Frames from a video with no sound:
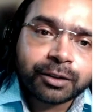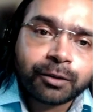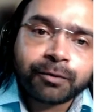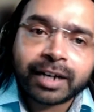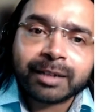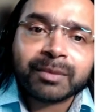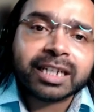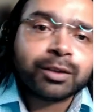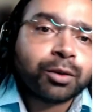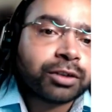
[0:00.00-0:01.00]
you will find
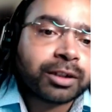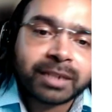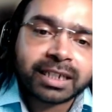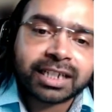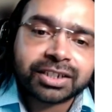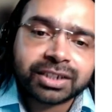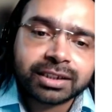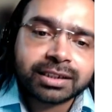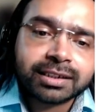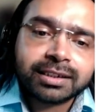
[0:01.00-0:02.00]
many Goat
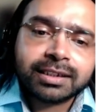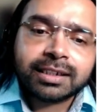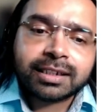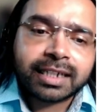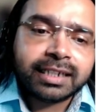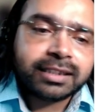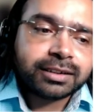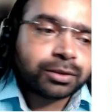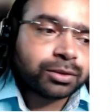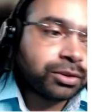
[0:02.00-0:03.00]
applications, right?
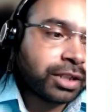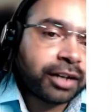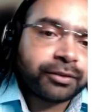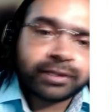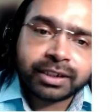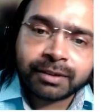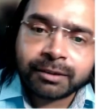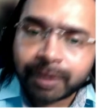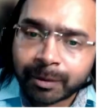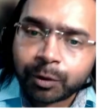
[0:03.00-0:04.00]
So you have
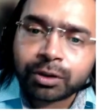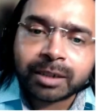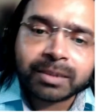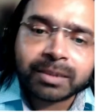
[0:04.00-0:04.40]
even web Goat